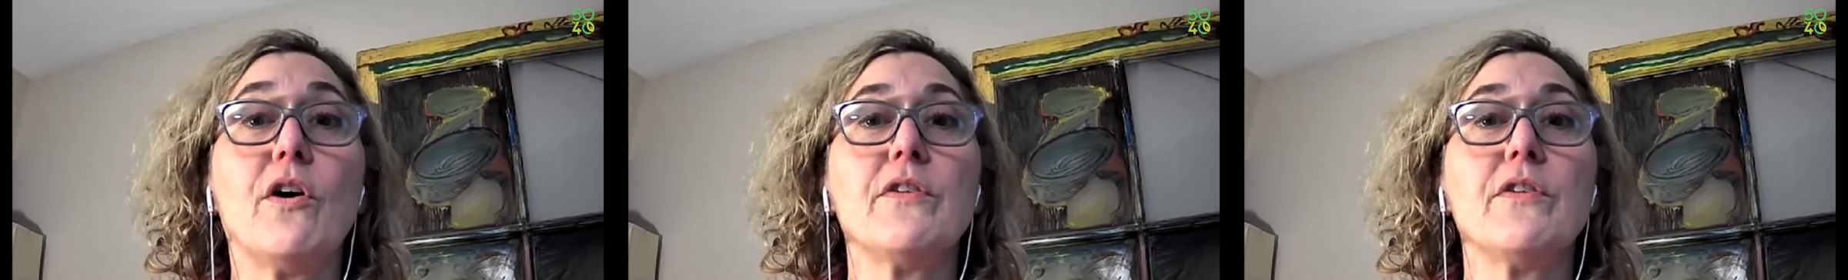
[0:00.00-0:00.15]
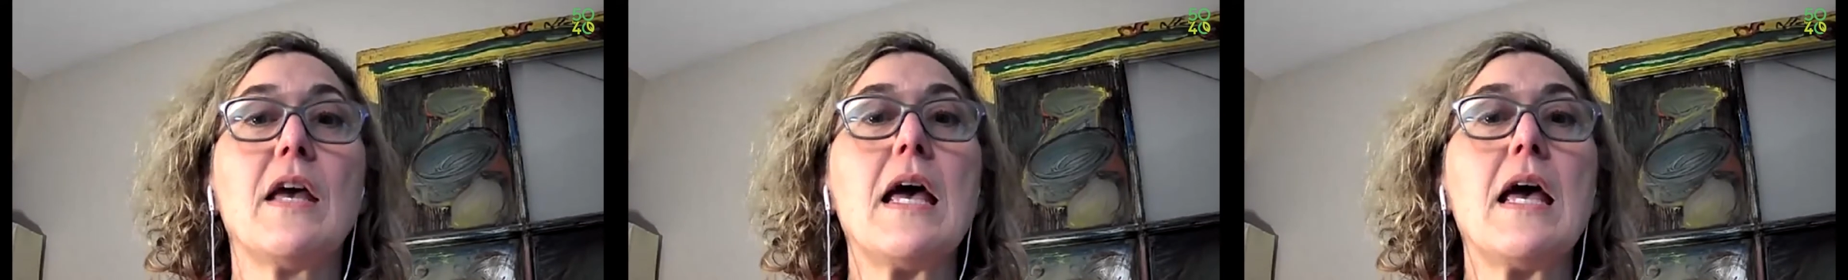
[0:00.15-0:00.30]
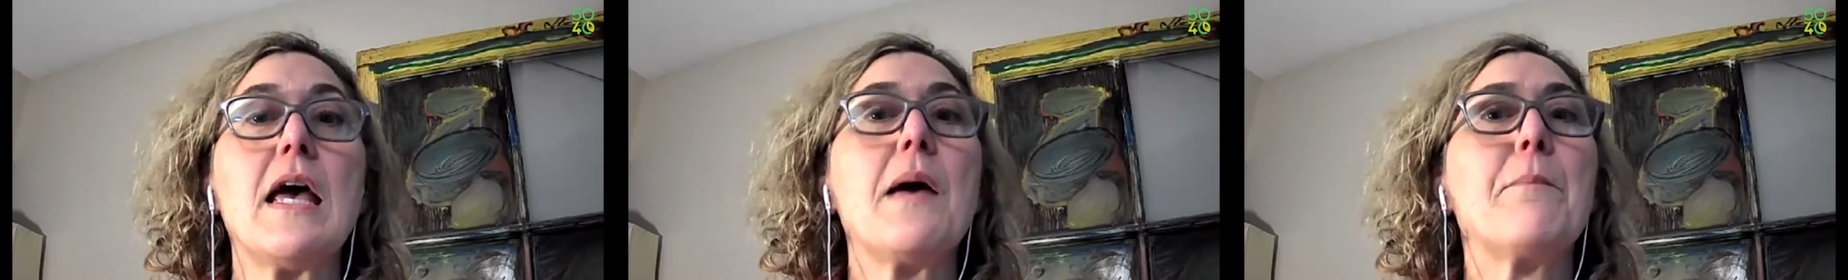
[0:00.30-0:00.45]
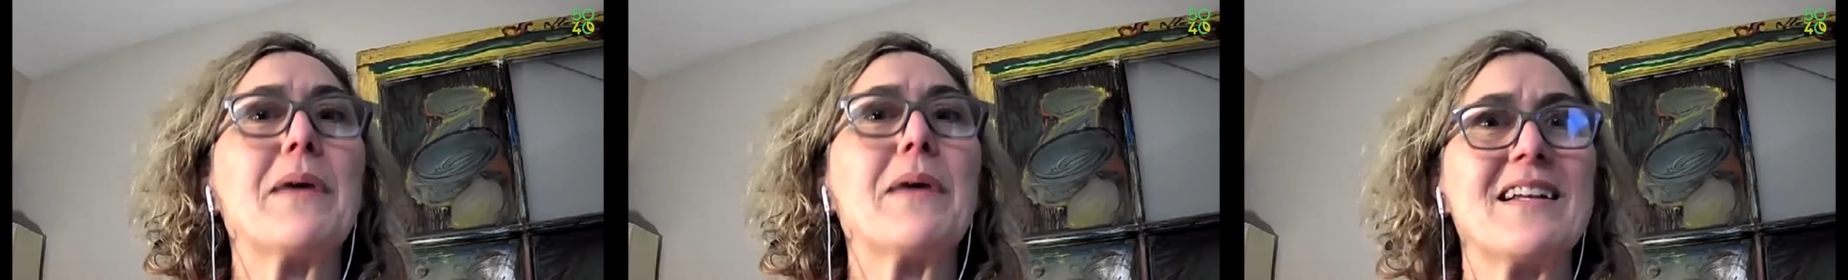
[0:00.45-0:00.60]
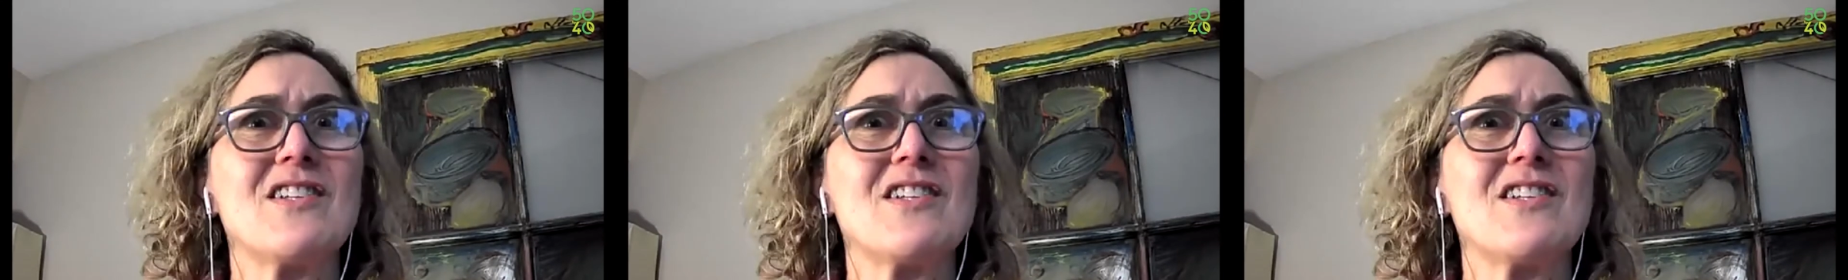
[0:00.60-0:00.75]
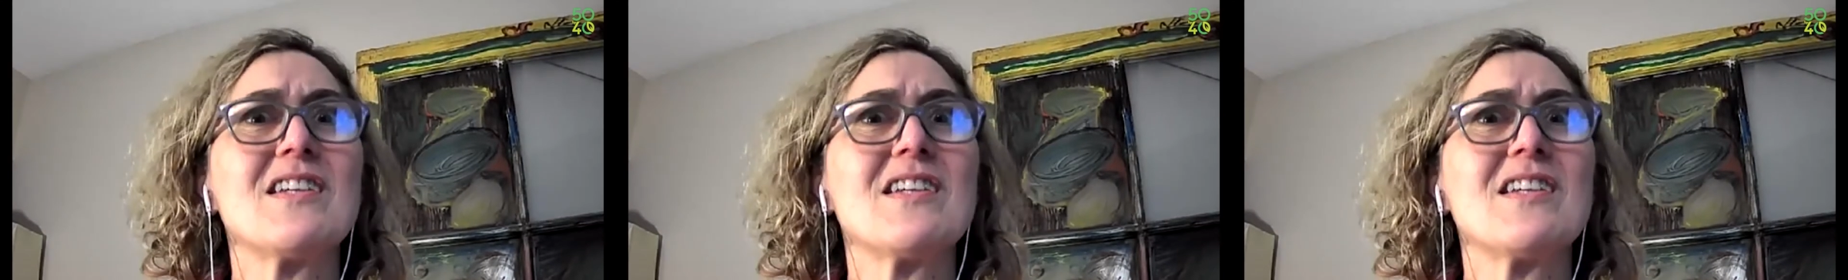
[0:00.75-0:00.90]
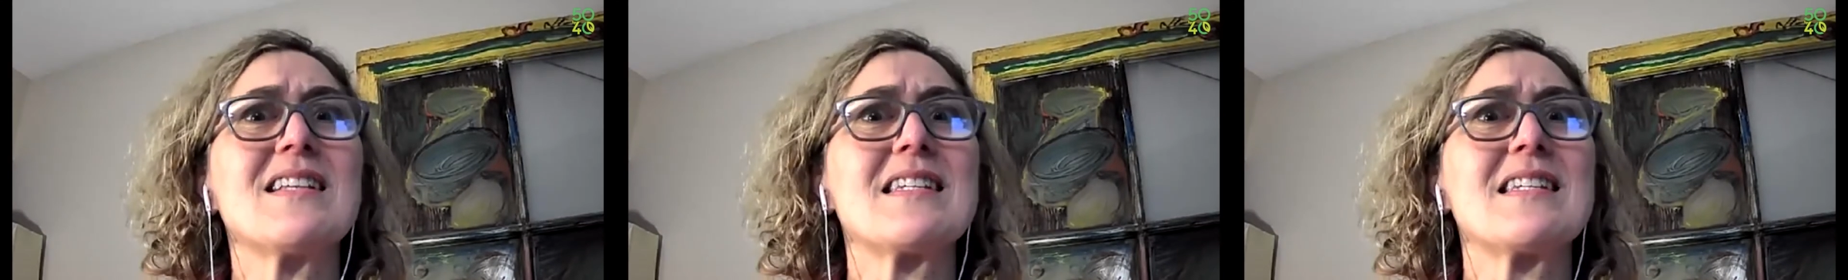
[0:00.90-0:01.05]
but it's
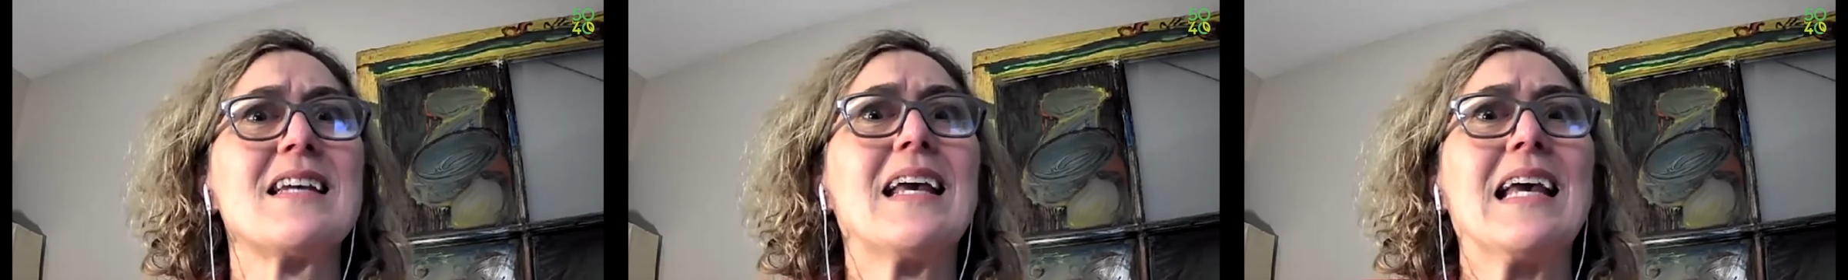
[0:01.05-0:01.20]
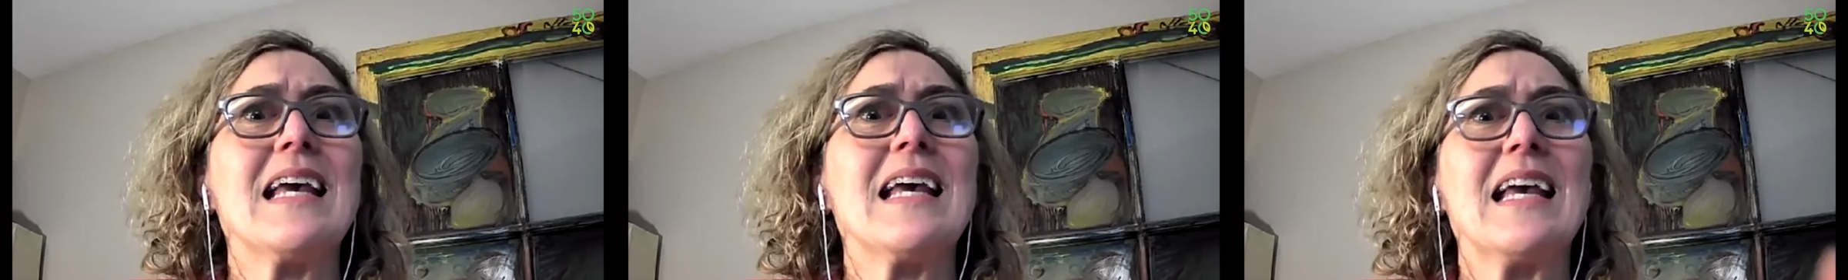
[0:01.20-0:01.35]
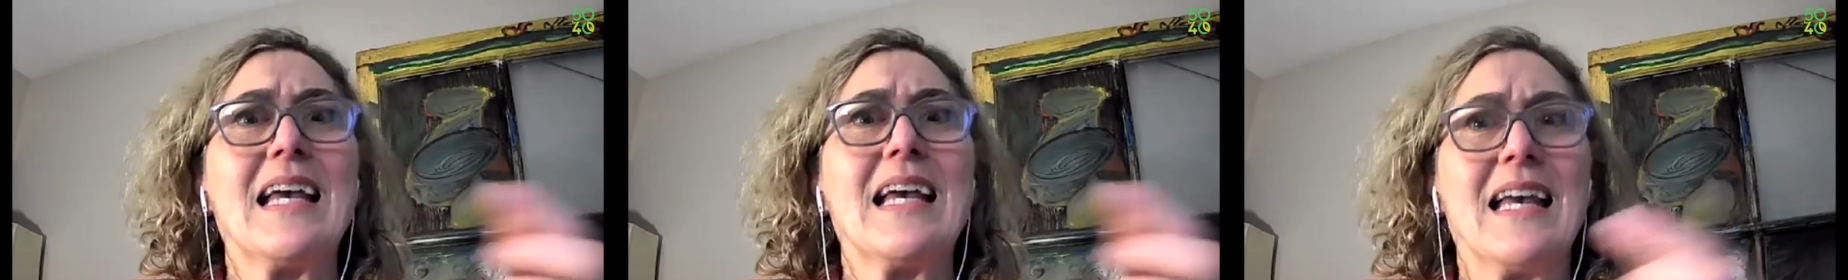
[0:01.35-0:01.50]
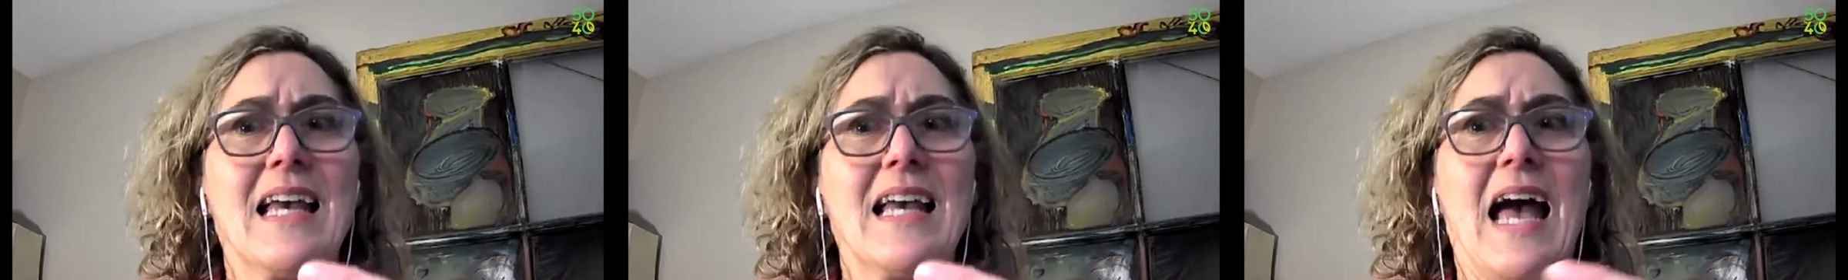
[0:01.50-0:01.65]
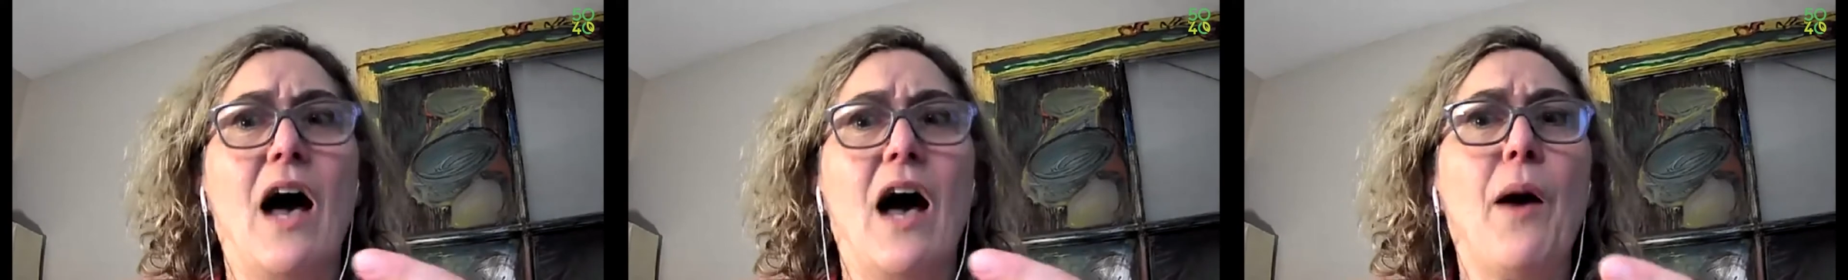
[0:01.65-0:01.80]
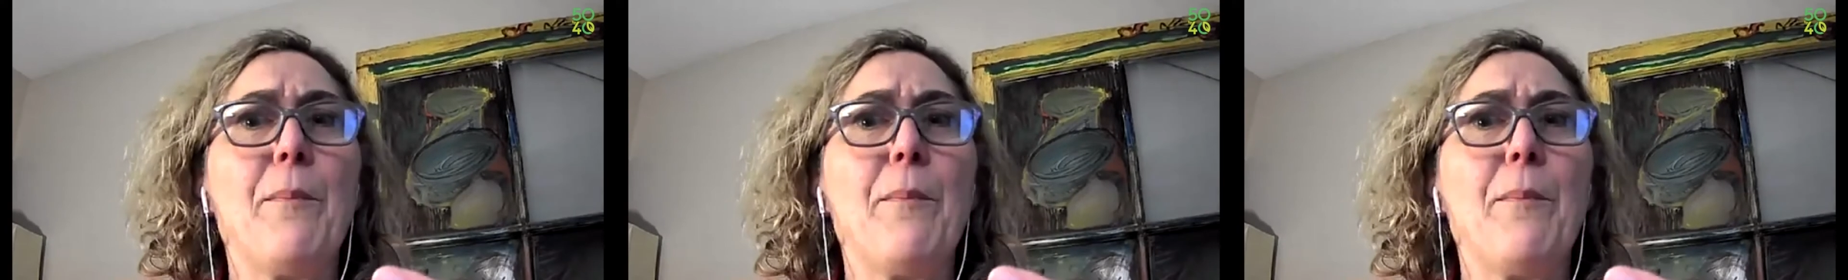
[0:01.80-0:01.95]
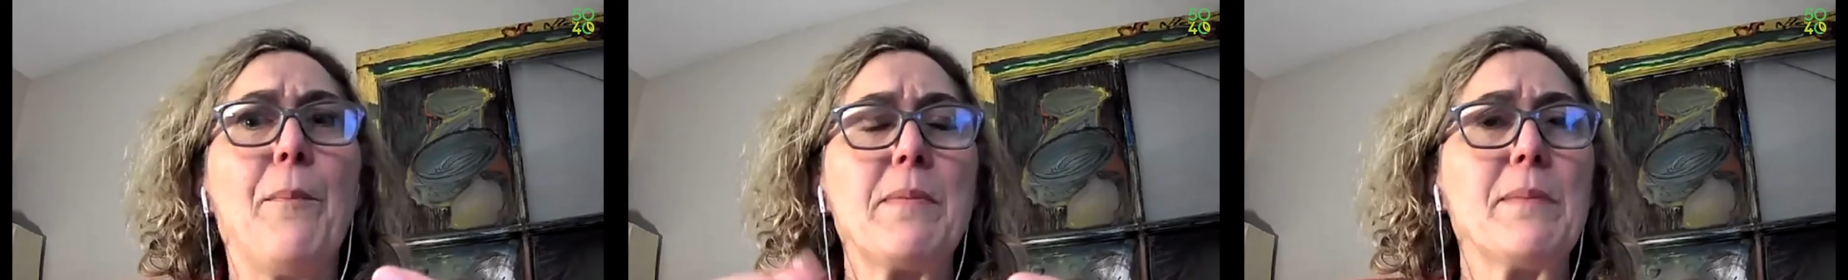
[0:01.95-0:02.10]
just helping
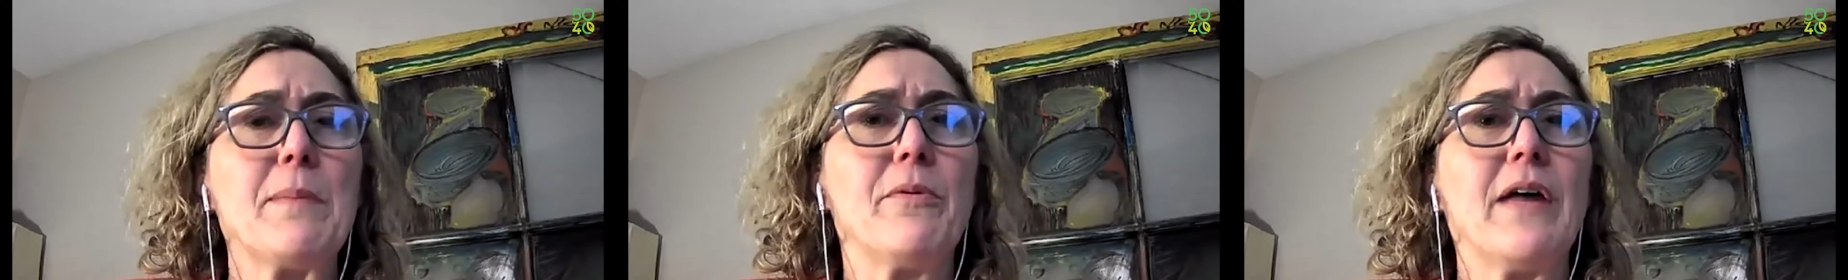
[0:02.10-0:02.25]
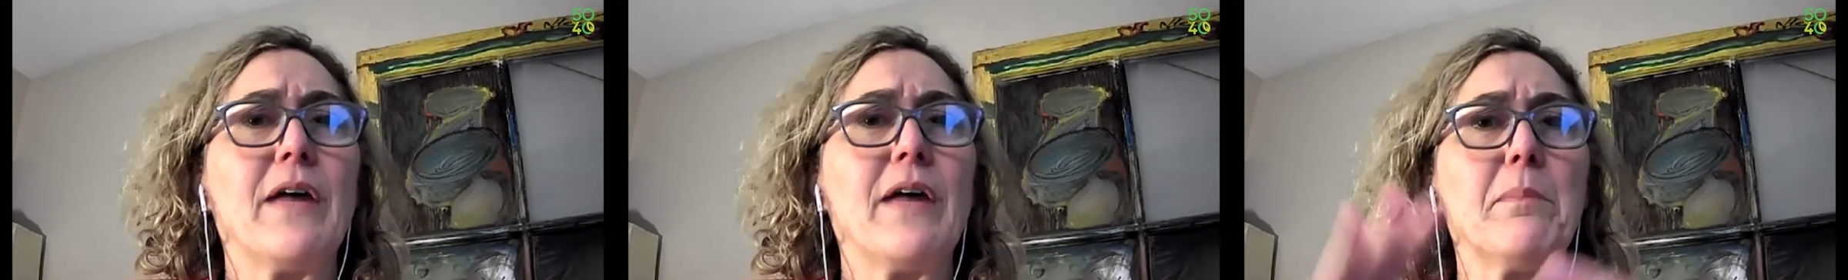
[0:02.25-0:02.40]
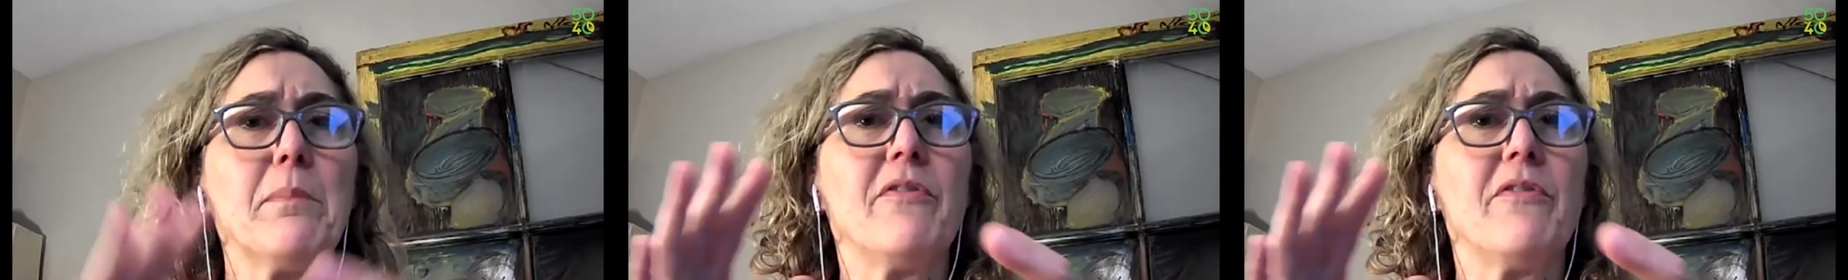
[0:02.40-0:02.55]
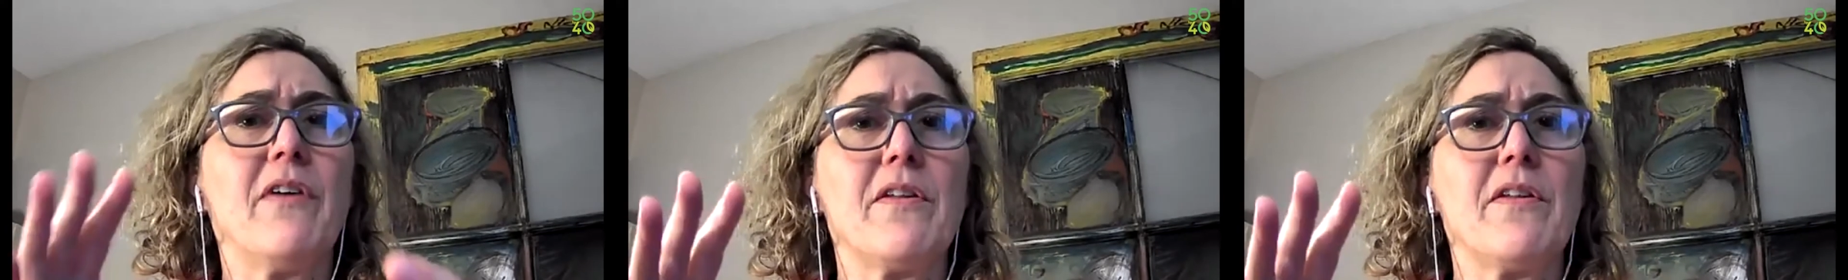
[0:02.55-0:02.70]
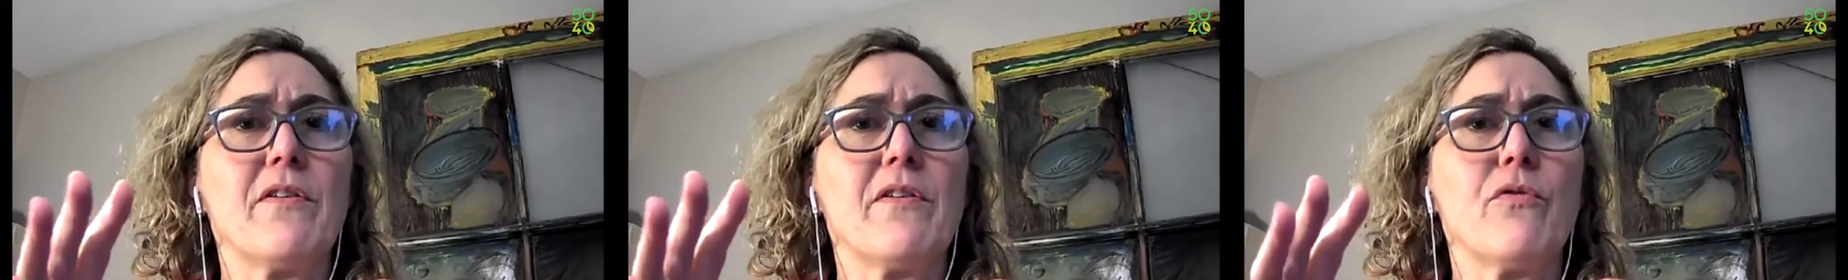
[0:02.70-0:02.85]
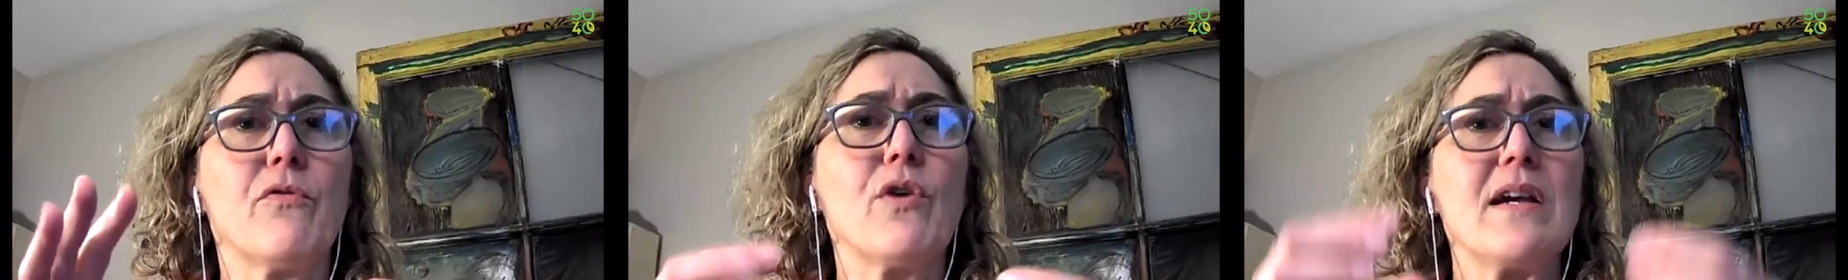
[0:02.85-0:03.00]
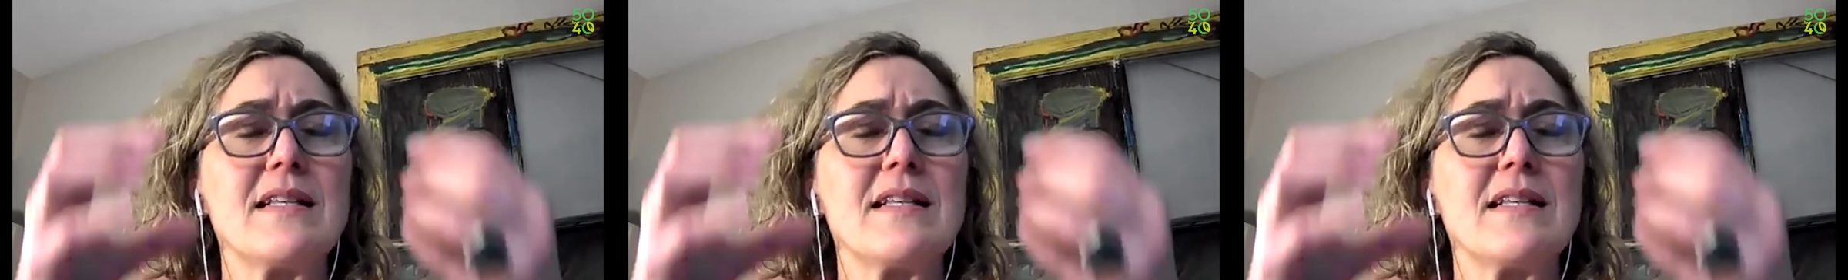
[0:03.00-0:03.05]
people amplify their voice